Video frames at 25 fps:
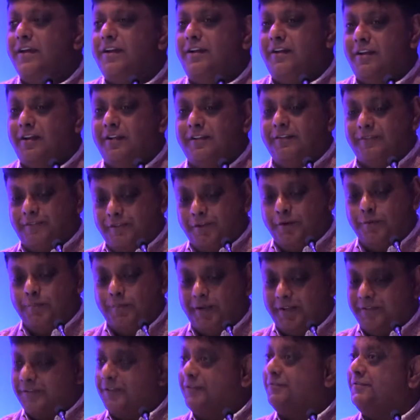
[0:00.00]
learned so
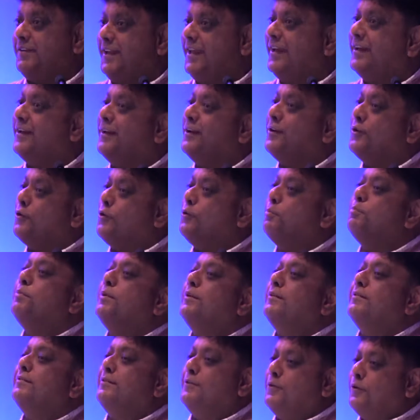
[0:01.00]
much. I've taken
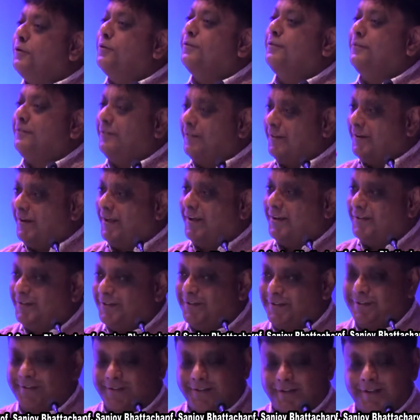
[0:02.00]
copious notes, and I
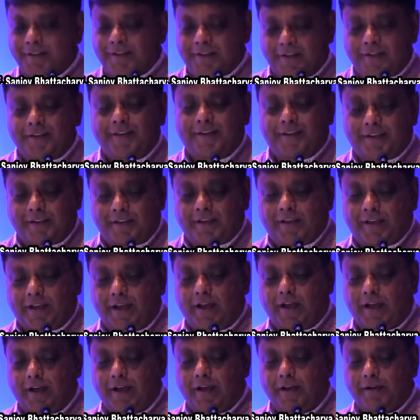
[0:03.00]
shall
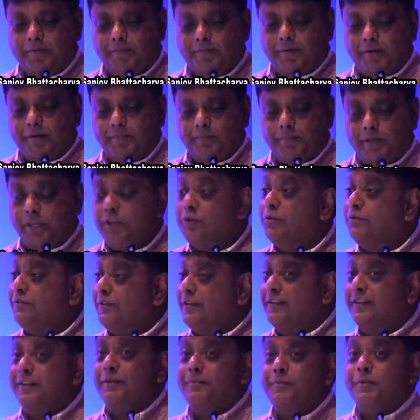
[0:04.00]
be
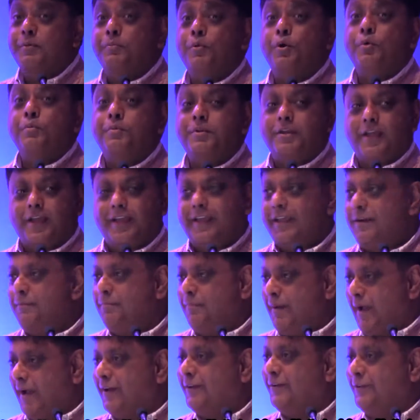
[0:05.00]
using them the moment I
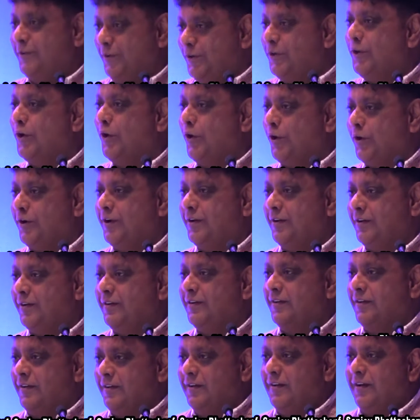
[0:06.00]
get back to York
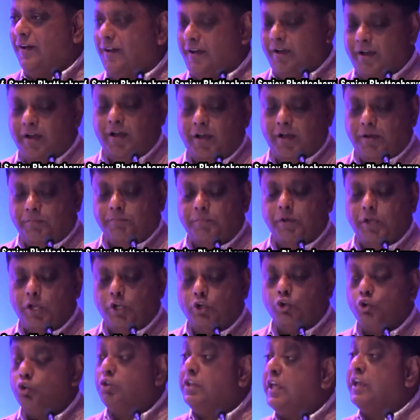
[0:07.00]

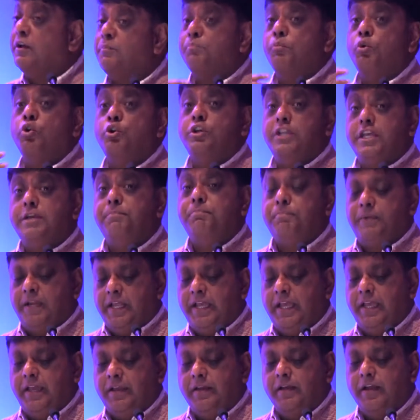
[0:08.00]
to think more
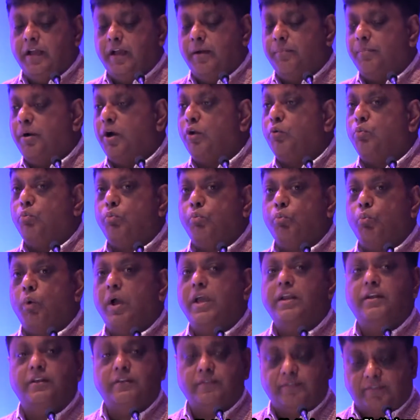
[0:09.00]
deeply about
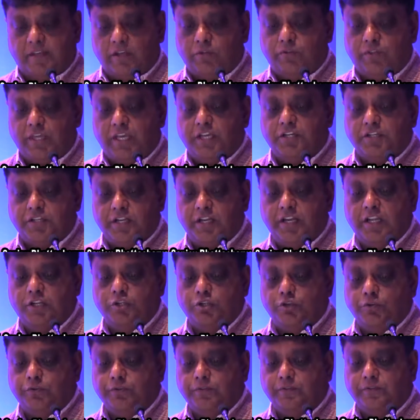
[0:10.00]
wider South Asian
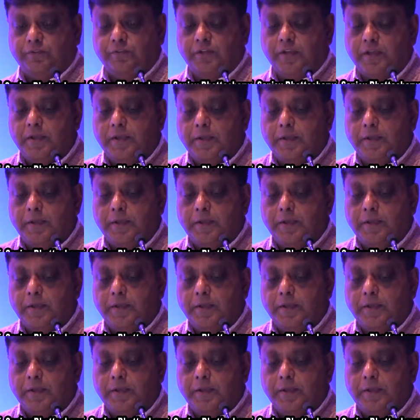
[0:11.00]
issues.